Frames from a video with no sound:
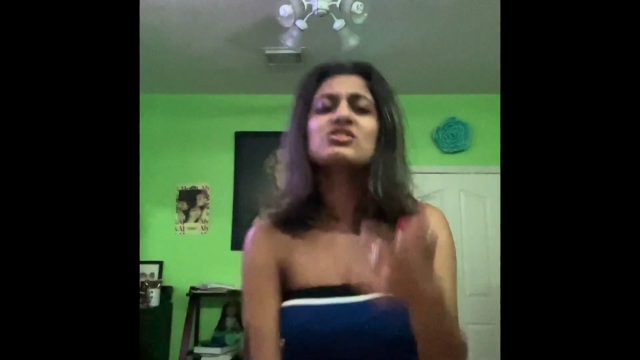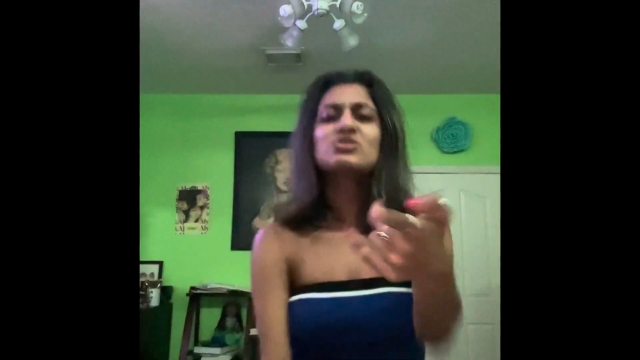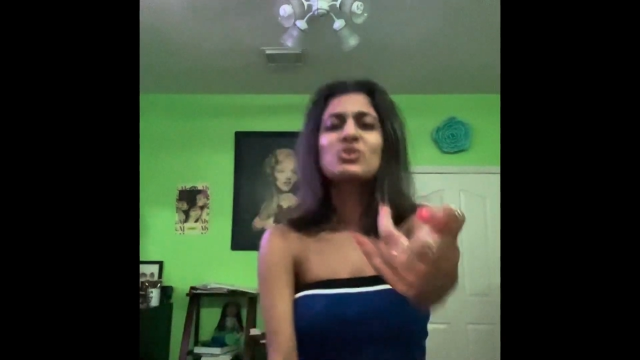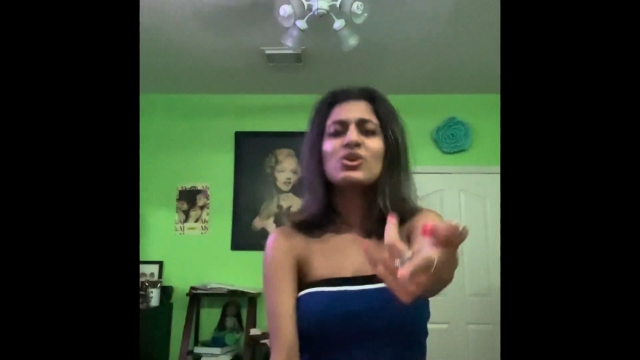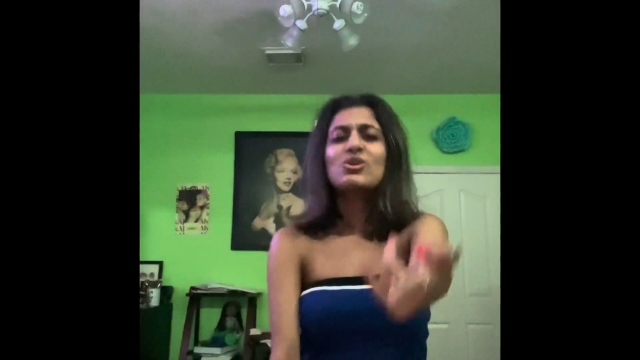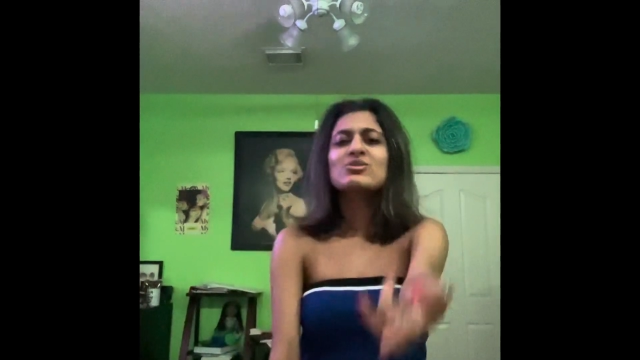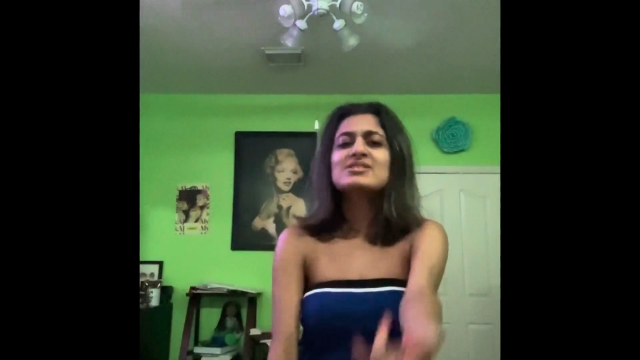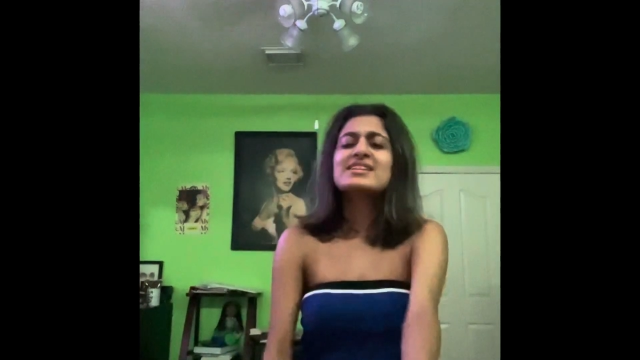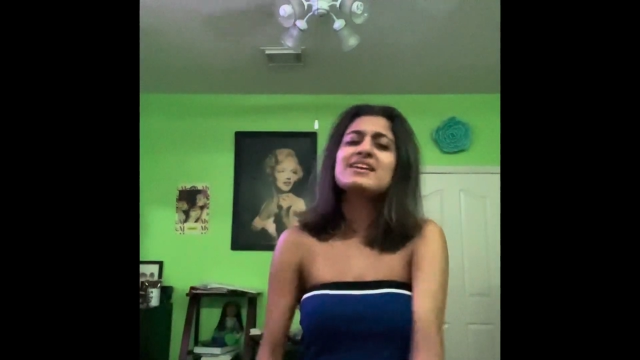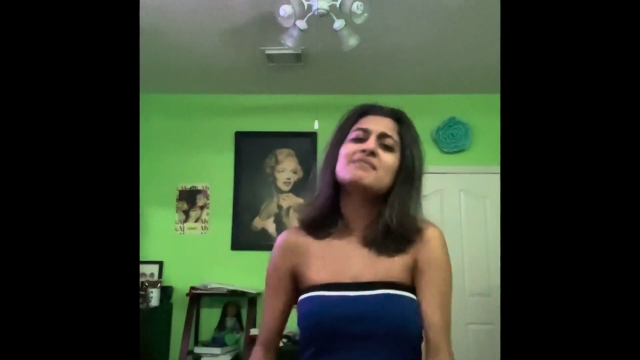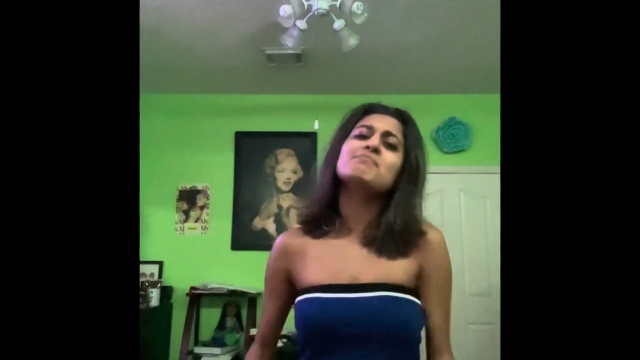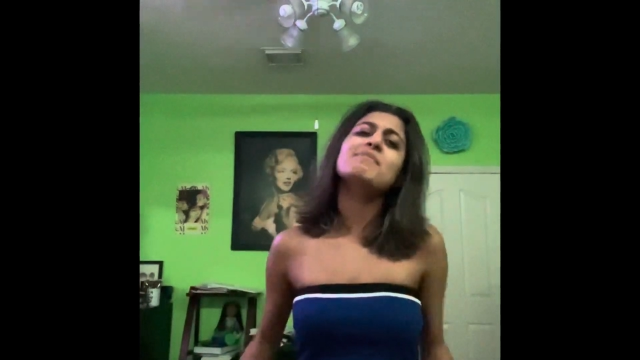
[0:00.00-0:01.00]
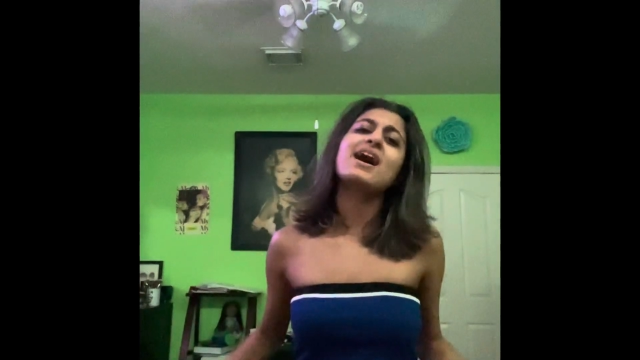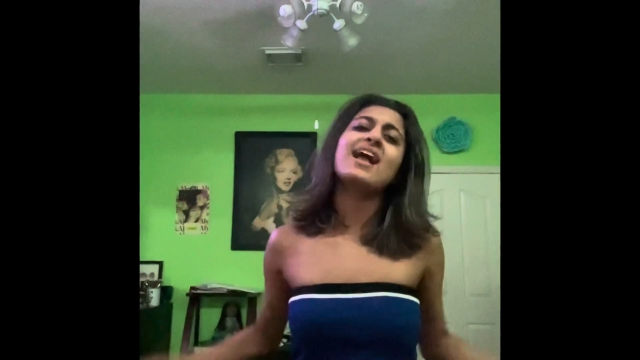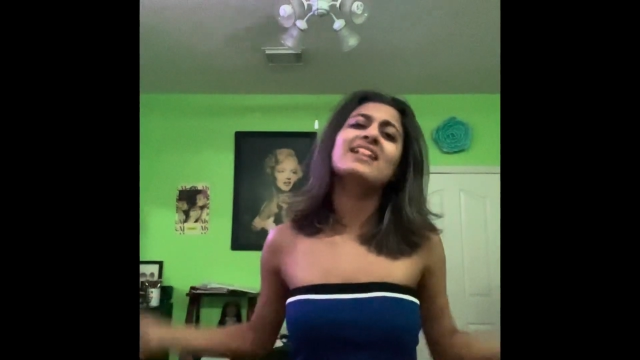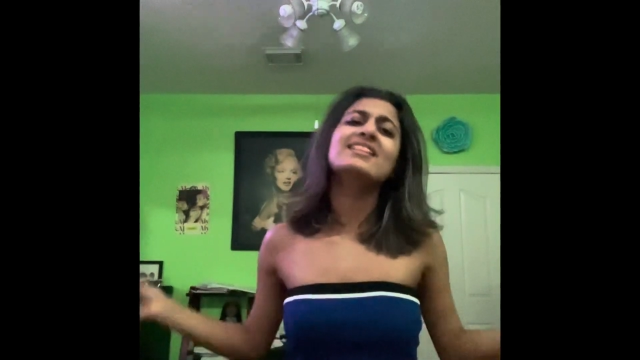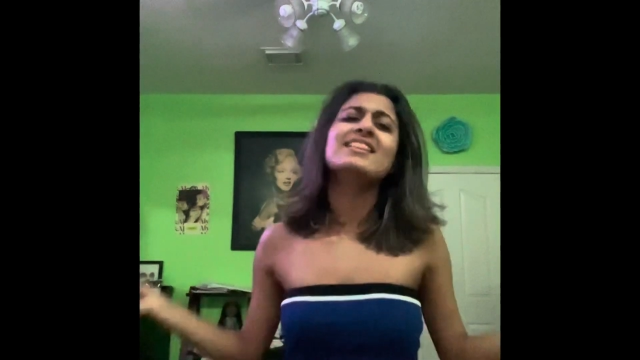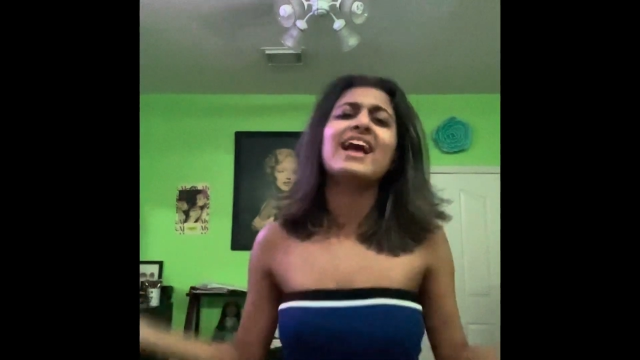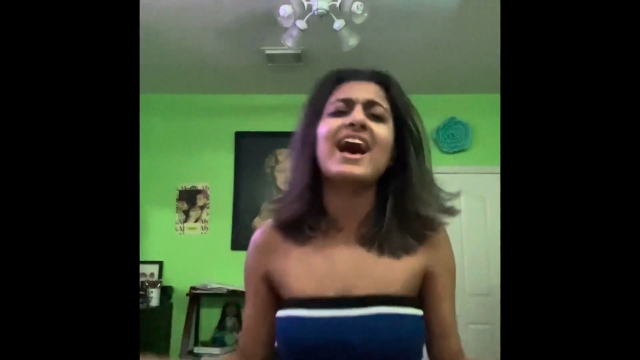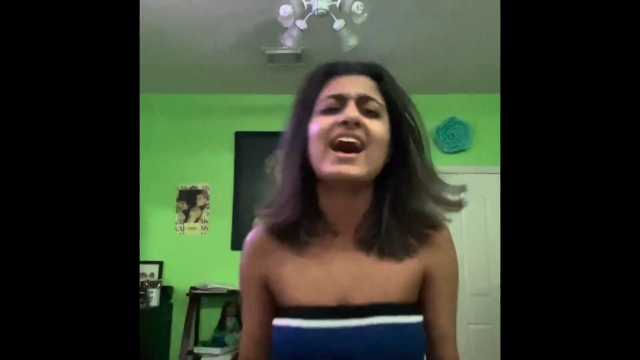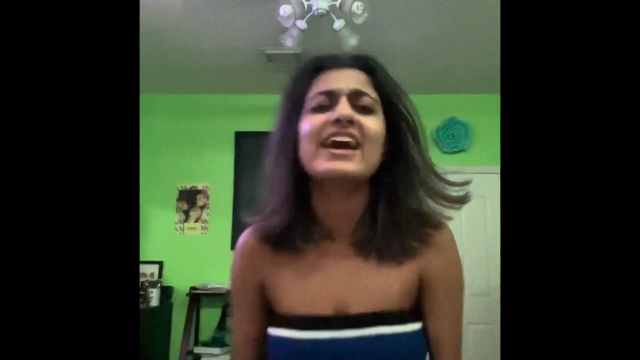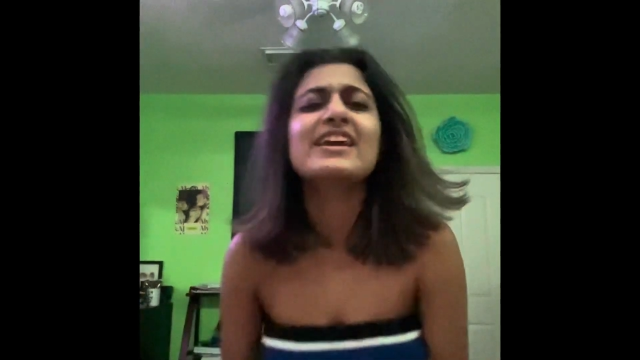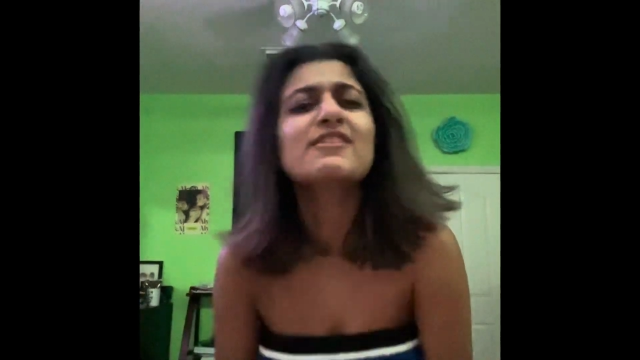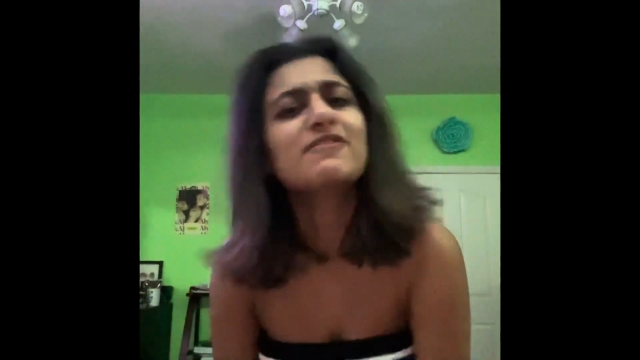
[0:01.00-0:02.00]
goals in my
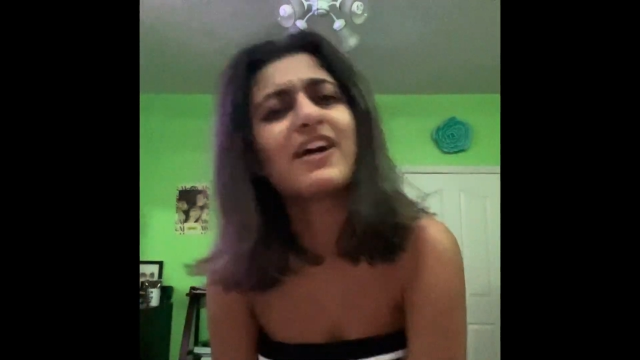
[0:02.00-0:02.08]
life.